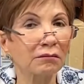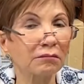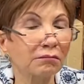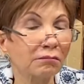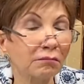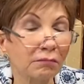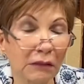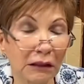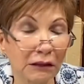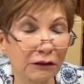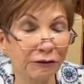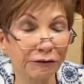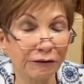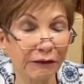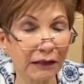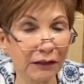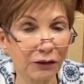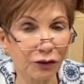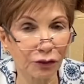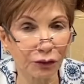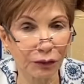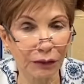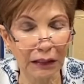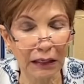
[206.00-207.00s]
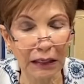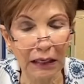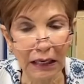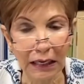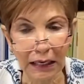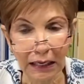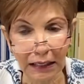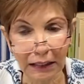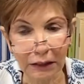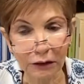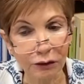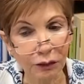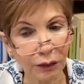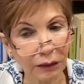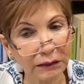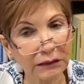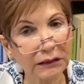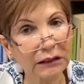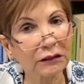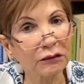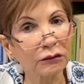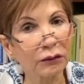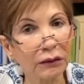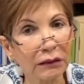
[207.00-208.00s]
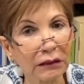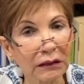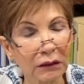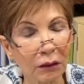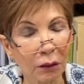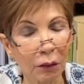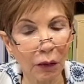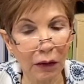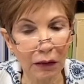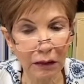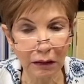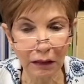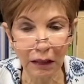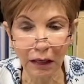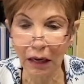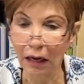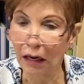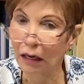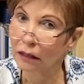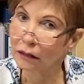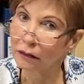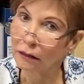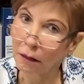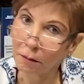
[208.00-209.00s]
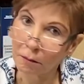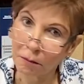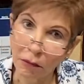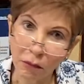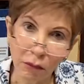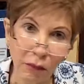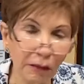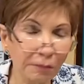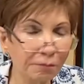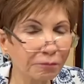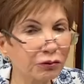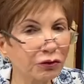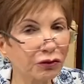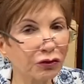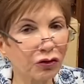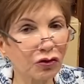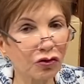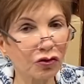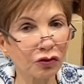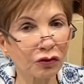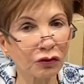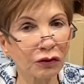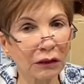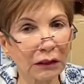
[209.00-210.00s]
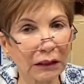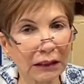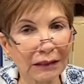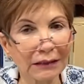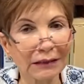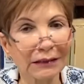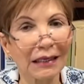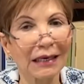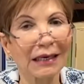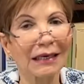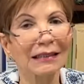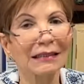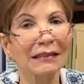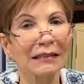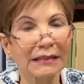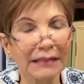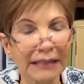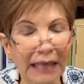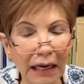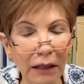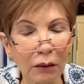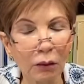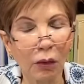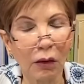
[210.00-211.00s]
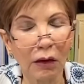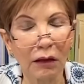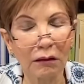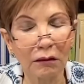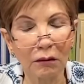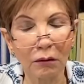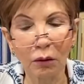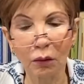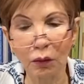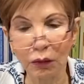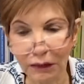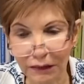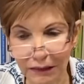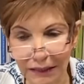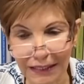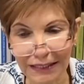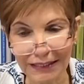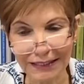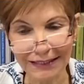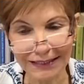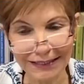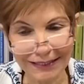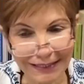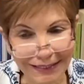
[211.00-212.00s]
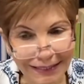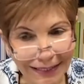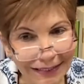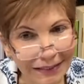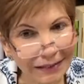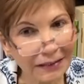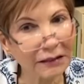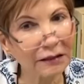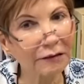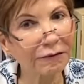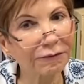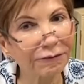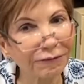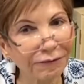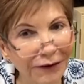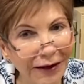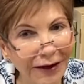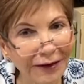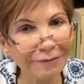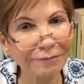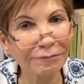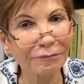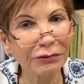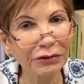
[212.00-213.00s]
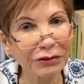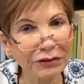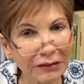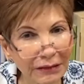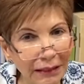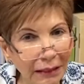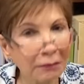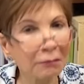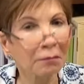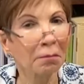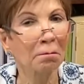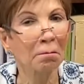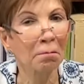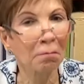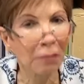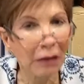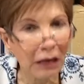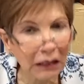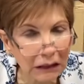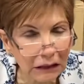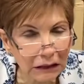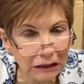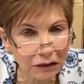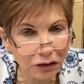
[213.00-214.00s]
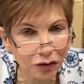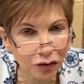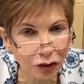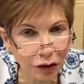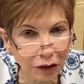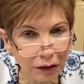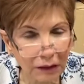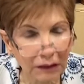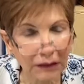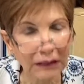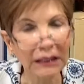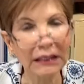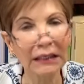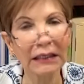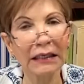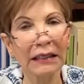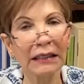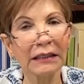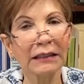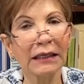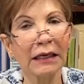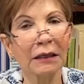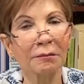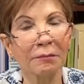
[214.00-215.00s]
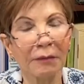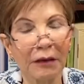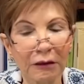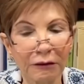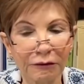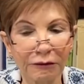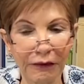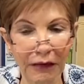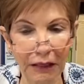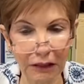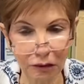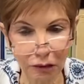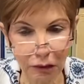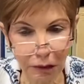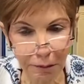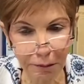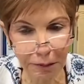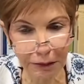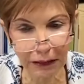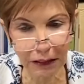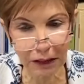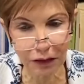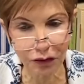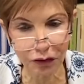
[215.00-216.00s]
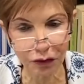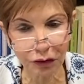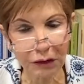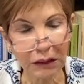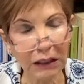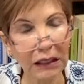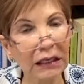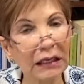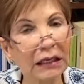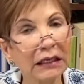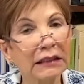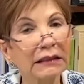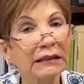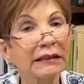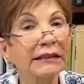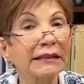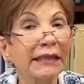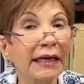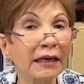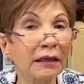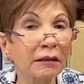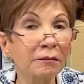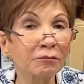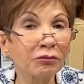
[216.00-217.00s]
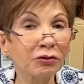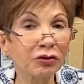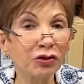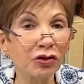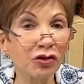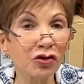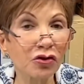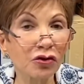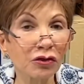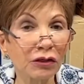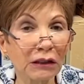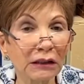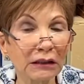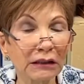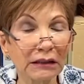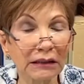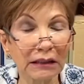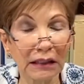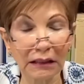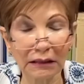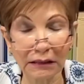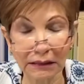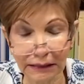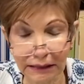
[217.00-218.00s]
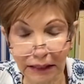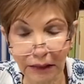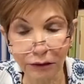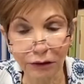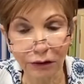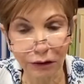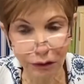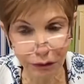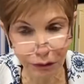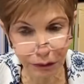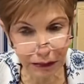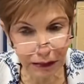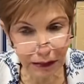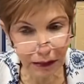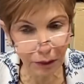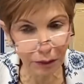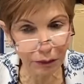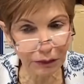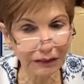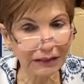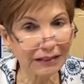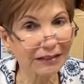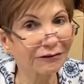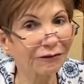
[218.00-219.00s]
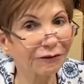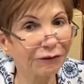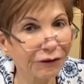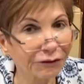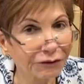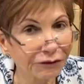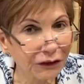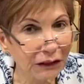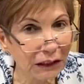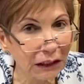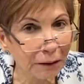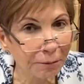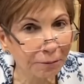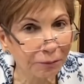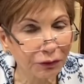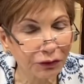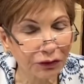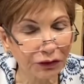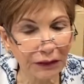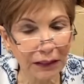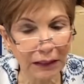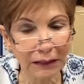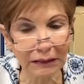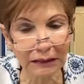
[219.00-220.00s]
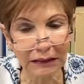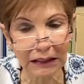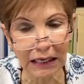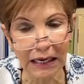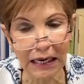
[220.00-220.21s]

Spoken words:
manufacturing in 2021. Number 1 position is Taiwan with 65% market share in that manufacturing production. Second position is South Korea with 15%.